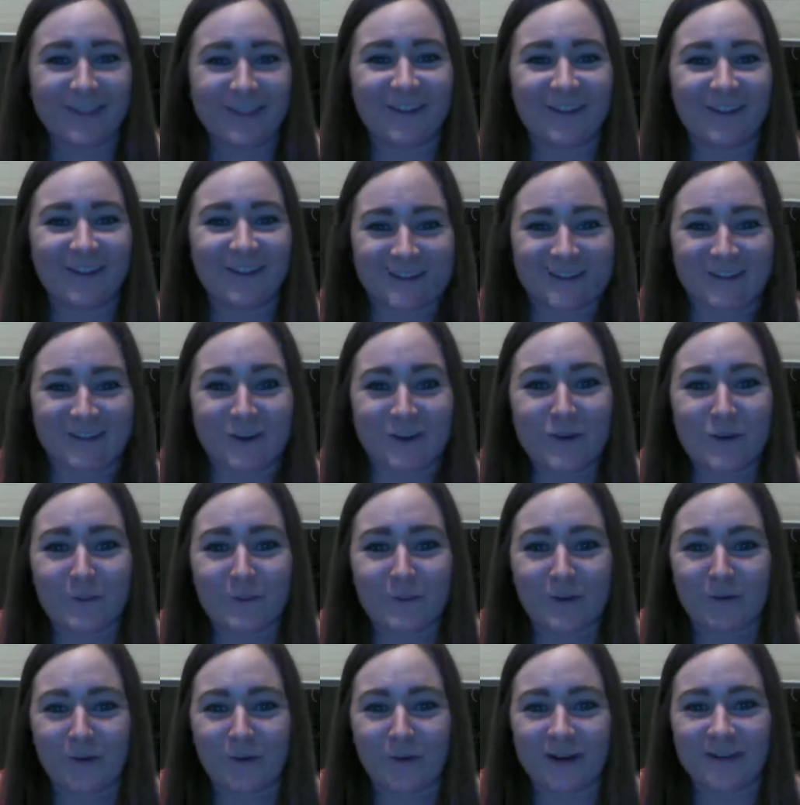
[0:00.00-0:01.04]
hang out with you and get
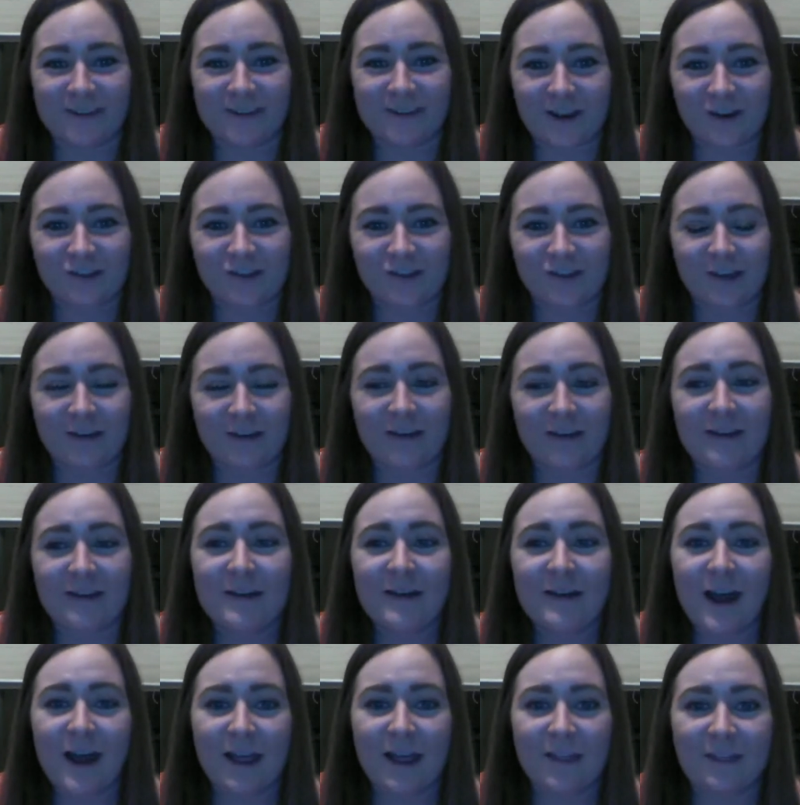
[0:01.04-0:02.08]
to know you before
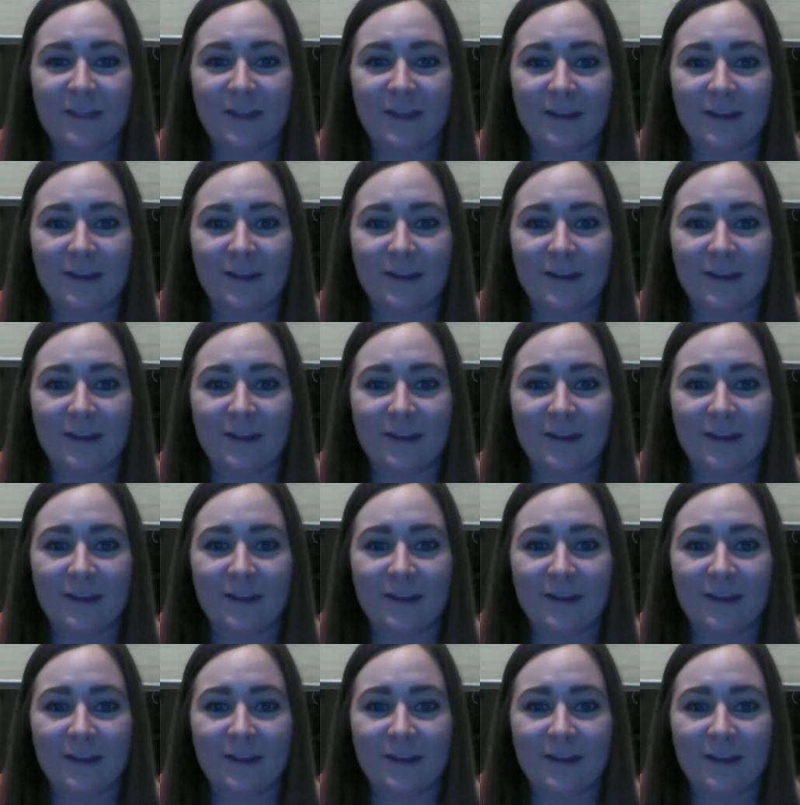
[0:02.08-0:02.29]
induction,